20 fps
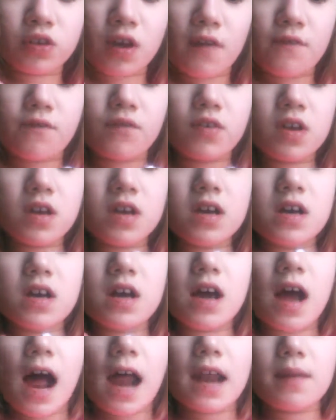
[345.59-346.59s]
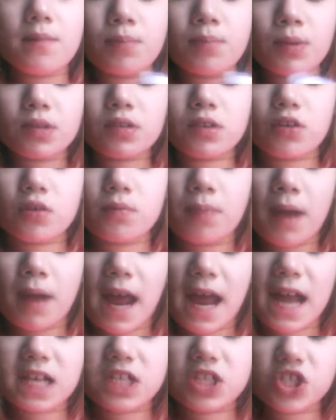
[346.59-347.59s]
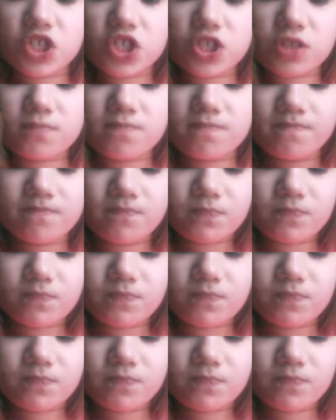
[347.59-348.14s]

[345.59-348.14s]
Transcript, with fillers: enough, I didn't build a good batch.